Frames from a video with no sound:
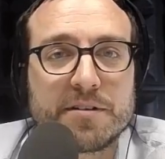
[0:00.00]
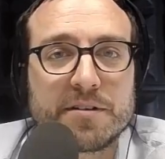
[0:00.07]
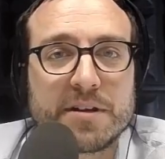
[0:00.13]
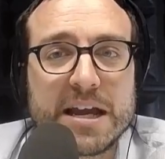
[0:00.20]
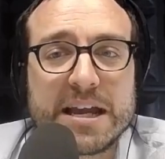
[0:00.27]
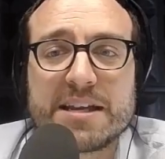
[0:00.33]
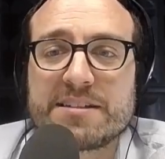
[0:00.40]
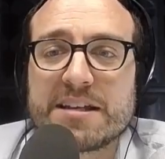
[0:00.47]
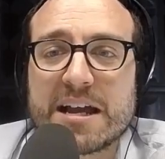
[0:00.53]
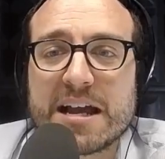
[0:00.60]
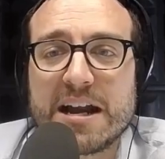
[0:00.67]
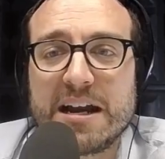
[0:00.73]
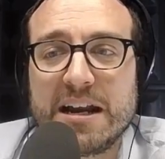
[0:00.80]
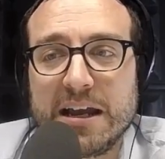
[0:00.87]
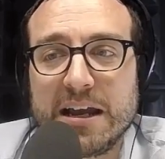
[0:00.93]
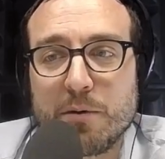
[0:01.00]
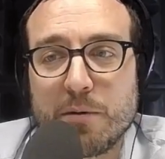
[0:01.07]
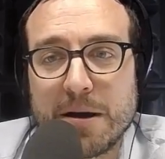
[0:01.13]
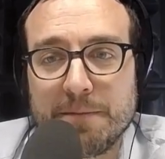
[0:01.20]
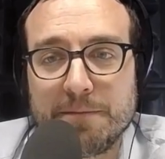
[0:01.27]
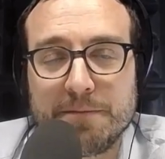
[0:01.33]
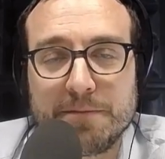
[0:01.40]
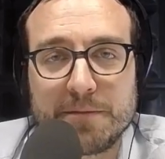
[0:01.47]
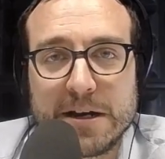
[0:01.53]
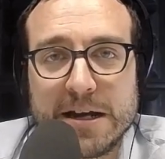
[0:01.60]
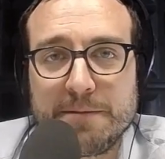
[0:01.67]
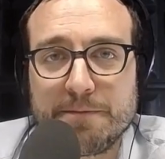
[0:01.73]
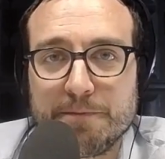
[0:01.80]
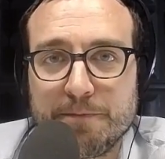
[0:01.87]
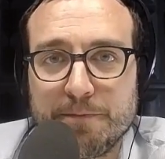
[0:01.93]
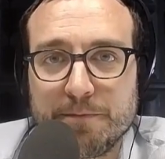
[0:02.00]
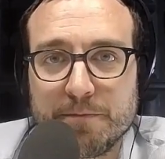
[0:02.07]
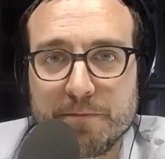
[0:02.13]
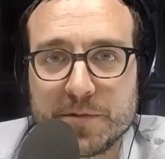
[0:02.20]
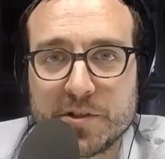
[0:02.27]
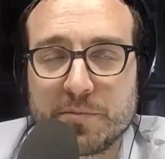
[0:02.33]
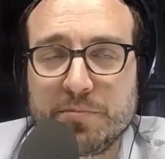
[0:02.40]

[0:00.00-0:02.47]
Hay que sacar la lengua, right? So